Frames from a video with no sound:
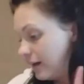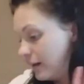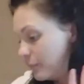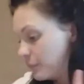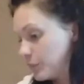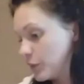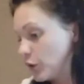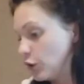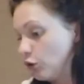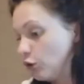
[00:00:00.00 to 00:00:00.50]

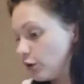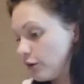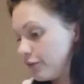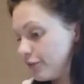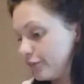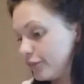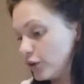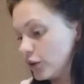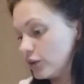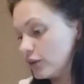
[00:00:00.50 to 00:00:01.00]

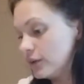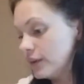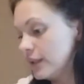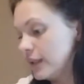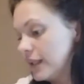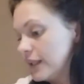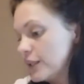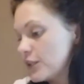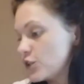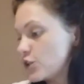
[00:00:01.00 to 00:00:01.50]
beautiful.
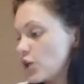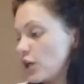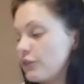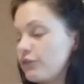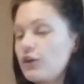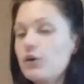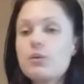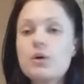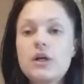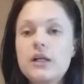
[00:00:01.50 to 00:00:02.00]
So
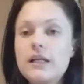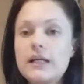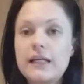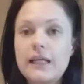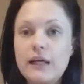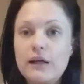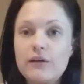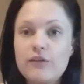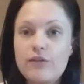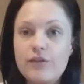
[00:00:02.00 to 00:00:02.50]
if you were going to
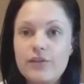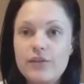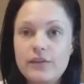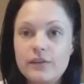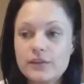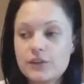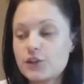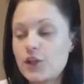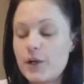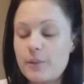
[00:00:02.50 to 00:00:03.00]
give,
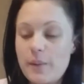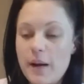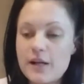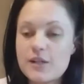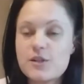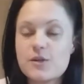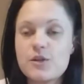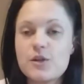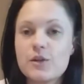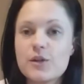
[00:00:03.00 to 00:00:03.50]
sorry,
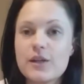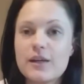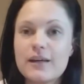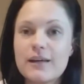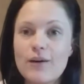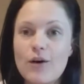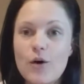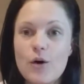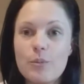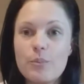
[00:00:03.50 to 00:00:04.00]
back to
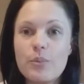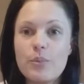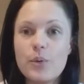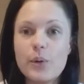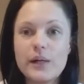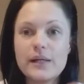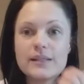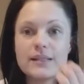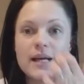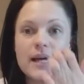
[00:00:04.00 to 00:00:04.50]
the whole
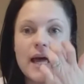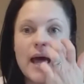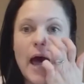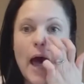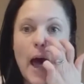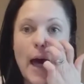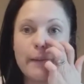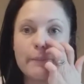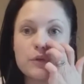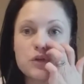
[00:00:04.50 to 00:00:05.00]
point.
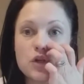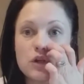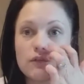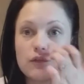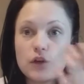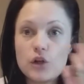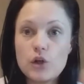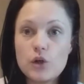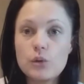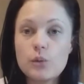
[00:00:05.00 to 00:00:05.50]
So if
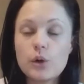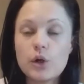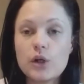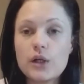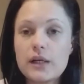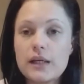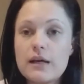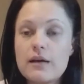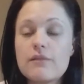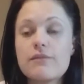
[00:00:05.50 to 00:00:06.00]
you were going
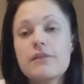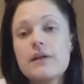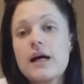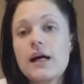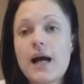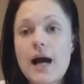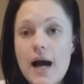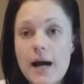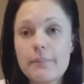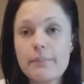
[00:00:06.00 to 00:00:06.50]
to give,
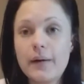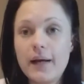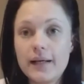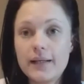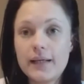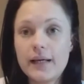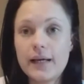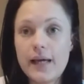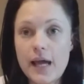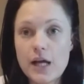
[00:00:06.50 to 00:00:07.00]
like I'm
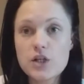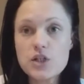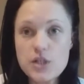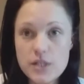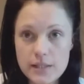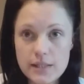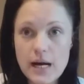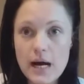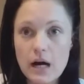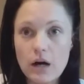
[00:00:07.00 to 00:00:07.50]
making
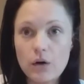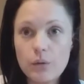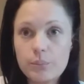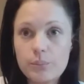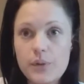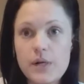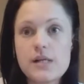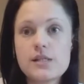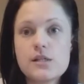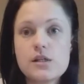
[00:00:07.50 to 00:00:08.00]
actually now
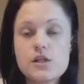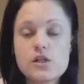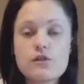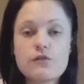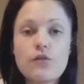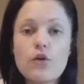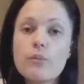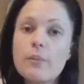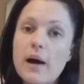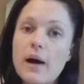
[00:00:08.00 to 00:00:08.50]
presents
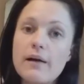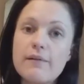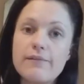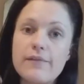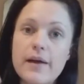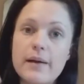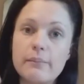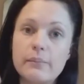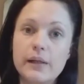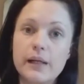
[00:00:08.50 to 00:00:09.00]
for my
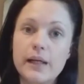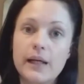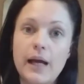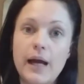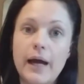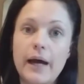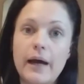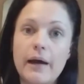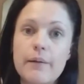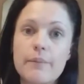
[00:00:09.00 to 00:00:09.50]
family
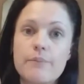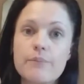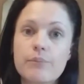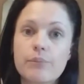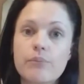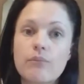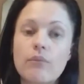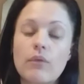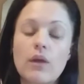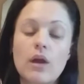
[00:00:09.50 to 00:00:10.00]

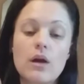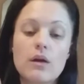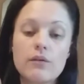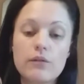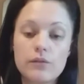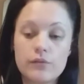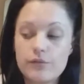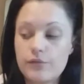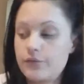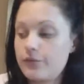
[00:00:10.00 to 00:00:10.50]

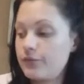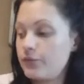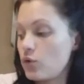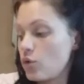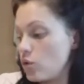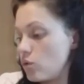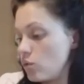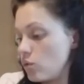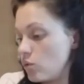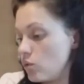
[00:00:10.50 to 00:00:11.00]

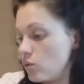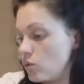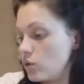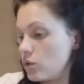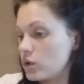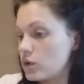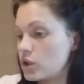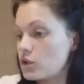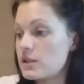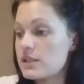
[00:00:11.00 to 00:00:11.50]

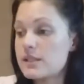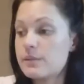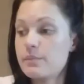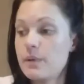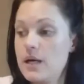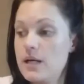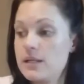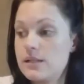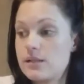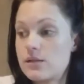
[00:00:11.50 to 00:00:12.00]
for
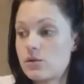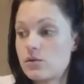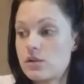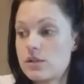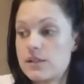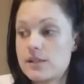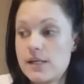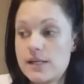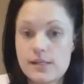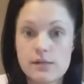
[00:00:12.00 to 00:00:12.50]
Christmas
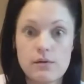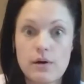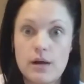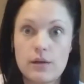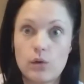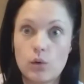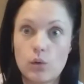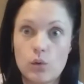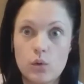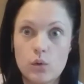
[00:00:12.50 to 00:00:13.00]
because it's
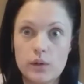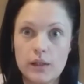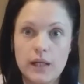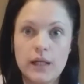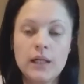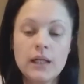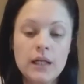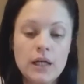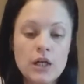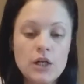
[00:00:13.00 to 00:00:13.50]
around the
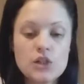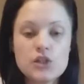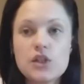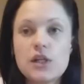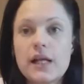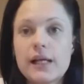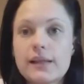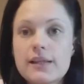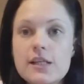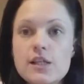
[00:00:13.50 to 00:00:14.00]
corner. So
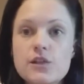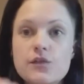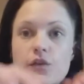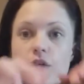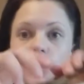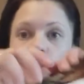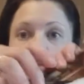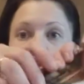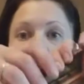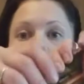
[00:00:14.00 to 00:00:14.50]
like this, for
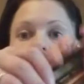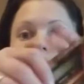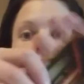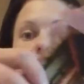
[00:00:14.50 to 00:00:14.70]
example,